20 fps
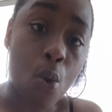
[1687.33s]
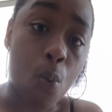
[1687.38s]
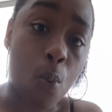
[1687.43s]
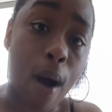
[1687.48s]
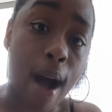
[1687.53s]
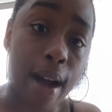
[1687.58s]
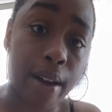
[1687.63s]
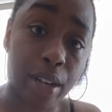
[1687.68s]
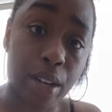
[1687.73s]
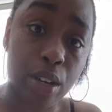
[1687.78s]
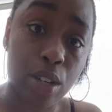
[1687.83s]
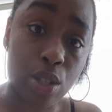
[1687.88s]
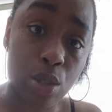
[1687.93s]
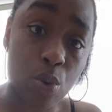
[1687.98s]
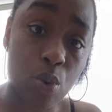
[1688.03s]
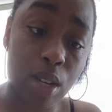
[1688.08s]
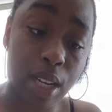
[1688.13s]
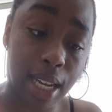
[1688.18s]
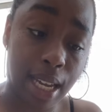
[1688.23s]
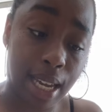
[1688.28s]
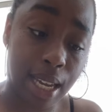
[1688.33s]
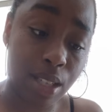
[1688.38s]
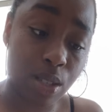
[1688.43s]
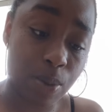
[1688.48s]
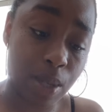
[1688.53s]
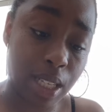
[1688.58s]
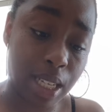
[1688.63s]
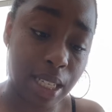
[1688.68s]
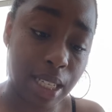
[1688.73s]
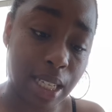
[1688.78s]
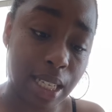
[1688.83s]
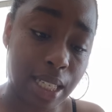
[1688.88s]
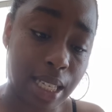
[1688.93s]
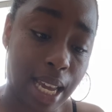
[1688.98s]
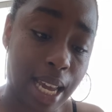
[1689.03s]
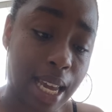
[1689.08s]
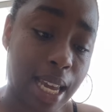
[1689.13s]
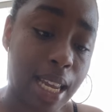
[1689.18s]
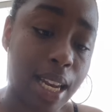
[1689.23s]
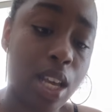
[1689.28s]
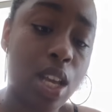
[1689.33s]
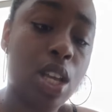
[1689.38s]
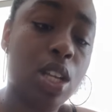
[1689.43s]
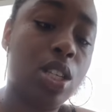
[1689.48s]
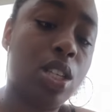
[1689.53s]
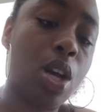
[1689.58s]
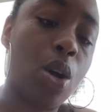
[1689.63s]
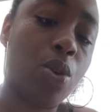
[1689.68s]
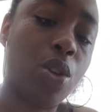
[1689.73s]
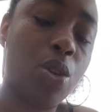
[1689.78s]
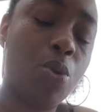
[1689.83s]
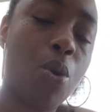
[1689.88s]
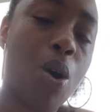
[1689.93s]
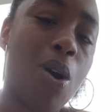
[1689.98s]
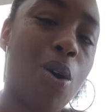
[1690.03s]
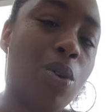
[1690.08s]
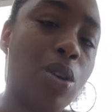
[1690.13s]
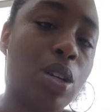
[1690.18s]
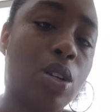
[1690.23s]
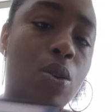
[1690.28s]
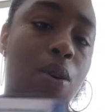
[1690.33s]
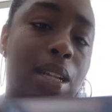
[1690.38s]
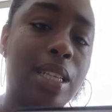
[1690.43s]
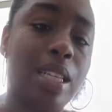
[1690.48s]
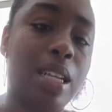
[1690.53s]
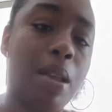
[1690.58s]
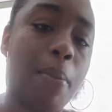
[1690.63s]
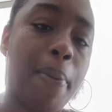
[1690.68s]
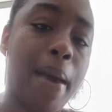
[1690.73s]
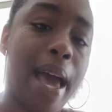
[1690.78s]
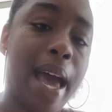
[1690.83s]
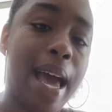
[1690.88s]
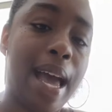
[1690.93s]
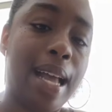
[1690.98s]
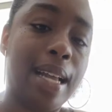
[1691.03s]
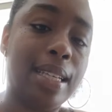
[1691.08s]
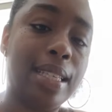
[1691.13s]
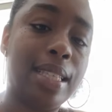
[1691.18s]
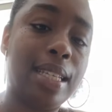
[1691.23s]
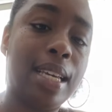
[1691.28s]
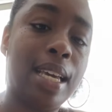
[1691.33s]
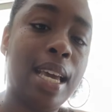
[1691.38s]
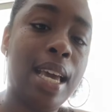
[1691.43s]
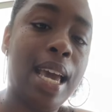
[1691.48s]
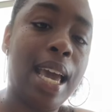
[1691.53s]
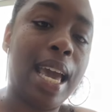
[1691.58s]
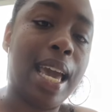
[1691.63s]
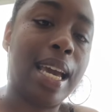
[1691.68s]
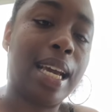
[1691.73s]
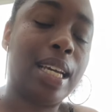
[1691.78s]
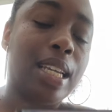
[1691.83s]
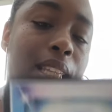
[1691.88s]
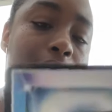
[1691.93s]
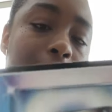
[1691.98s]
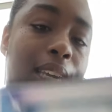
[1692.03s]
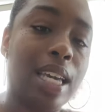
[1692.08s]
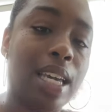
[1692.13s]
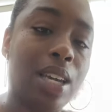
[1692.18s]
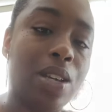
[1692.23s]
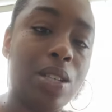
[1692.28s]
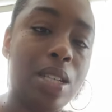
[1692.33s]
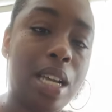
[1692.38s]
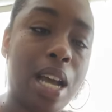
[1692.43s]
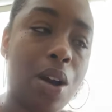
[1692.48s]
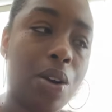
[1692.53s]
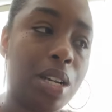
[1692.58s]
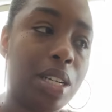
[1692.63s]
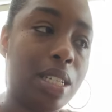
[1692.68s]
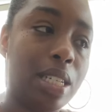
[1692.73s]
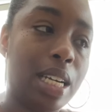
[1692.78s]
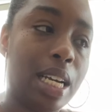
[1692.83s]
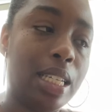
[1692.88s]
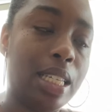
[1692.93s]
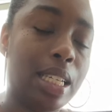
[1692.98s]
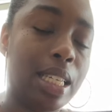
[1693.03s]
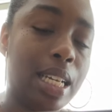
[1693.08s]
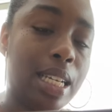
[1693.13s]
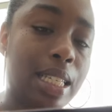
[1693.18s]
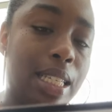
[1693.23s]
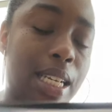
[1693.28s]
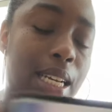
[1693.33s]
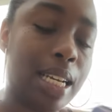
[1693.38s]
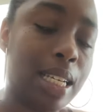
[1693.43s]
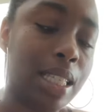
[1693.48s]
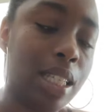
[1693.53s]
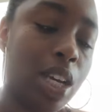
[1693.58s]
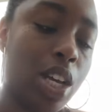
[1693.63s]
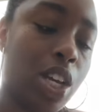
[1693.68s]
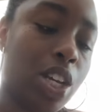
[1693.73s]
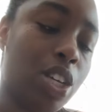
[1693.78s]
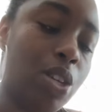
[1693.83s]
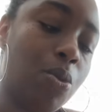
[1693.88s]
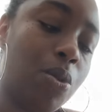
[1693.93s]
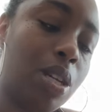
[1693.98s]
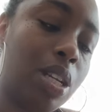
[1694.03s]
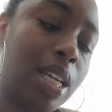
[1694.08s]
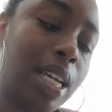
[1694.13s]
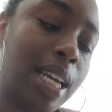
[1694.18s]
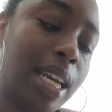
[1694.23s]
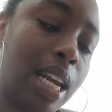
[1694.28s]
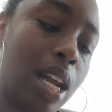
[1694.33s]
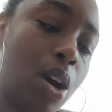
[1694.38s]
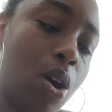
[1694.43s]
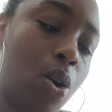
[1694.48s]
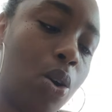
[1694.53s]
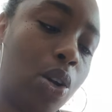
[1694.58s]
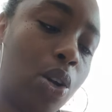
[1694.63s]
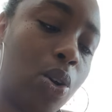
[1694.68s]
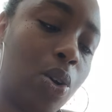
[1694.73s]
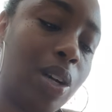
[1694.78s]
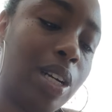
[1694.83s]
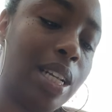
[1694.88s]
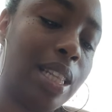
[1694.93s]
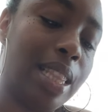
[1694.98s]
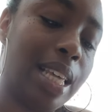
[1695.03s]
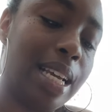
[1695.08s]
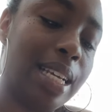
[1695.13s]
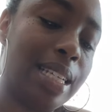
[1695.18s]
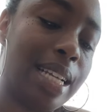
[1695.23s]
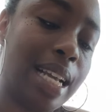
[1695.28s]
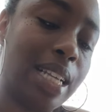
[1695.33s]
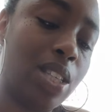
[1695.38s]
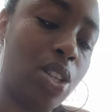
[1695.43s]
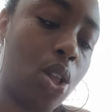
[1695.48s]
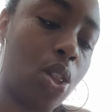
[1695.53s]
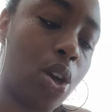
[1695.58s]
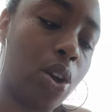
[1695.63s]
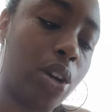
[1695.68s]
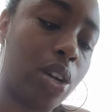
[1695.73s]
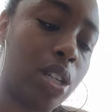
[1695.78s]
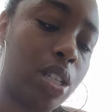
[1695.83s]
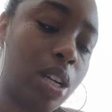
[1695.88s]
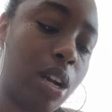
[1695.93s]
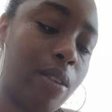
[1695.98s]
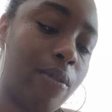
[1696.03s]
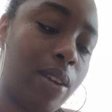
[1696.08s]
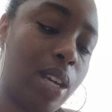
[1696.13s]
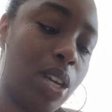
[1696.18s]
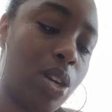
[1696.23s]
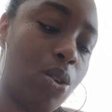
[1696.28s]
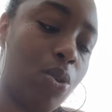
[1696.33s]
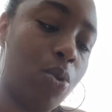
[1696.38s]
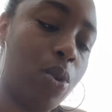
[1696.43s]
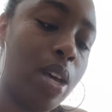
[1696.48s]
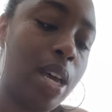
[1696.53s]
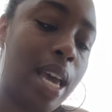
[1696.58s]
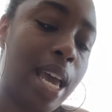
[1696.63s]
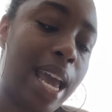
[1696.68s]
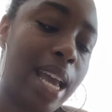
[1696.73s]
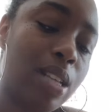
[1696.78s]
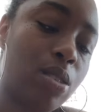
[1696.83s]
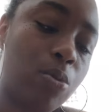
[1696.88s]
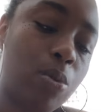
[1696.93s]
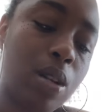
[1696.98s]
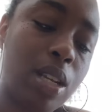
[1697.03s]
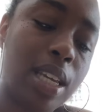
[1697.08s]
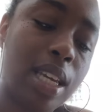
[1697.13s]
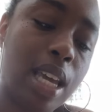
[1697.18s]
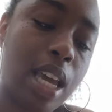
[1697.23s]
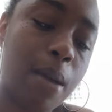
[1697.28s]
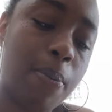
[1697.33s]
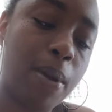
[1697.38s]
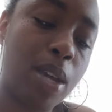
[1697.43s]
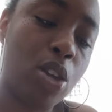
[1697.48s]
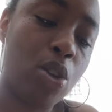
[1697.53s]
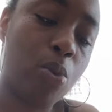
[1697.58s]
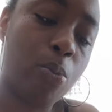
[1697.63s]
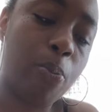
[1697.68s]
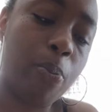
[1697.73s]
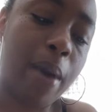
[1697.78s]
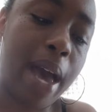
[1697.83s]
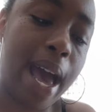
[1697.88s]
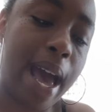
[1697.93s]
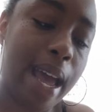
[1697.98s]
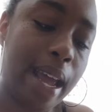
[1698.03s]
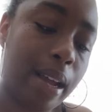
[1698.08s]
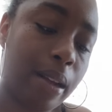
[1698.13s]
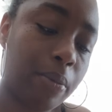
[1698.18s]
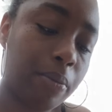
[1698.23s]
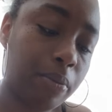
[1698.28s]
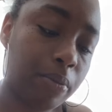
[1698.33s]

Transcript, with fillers: while you're doing it is what this is saying so you holding on to the past and clinging you see how congested this is you clinging and holding on to things that's no longer serving you it's really keeping you back